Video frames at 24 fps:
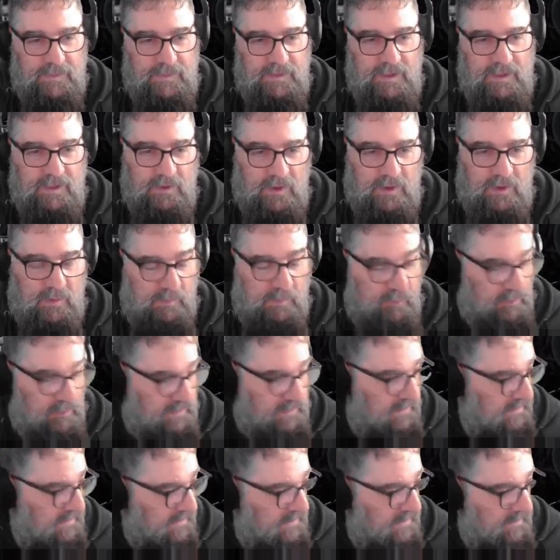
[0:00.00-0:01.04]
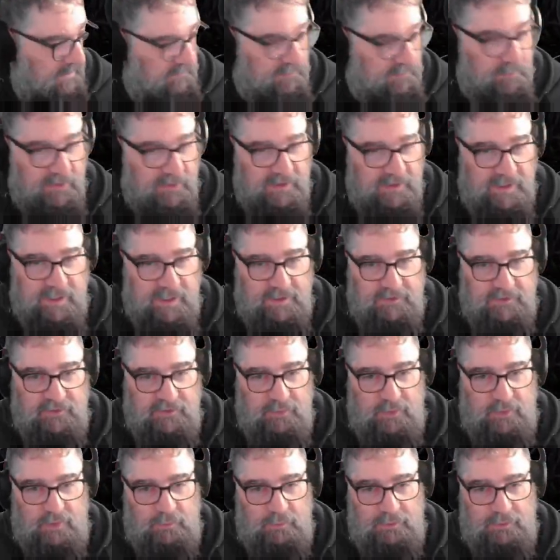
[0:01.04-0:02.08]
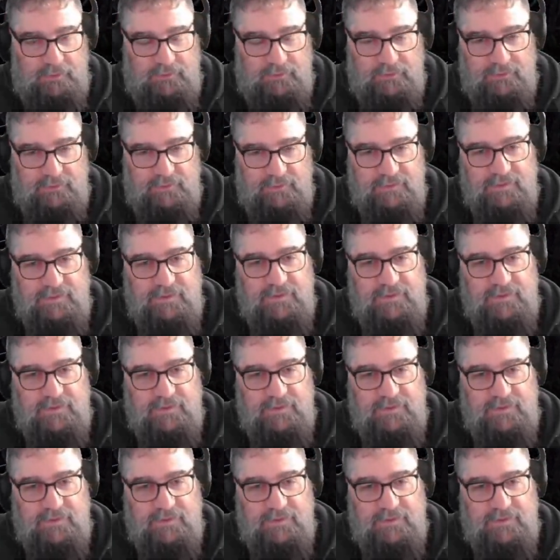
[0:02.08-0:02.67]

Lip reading: Alright, we're probably getting enough speed now to do what I want to do.